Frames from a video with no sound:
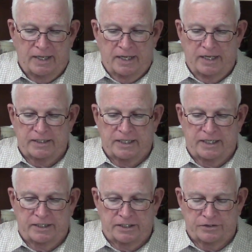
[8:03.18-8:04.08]
and
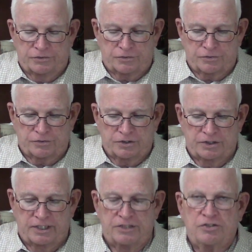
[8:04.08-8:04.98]
that is the
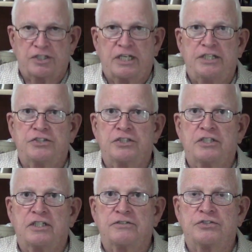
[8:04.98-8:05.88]

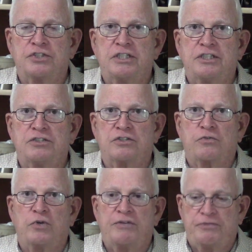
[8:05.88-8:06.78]
designation of cities
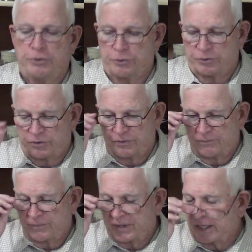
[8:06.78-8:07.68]
of refuge.
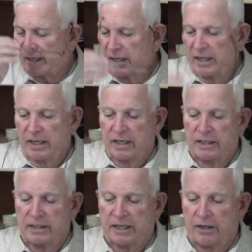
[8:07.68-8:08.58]

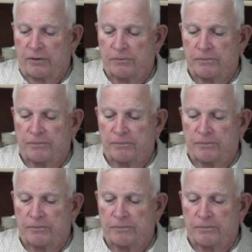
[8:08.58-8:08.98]
Now,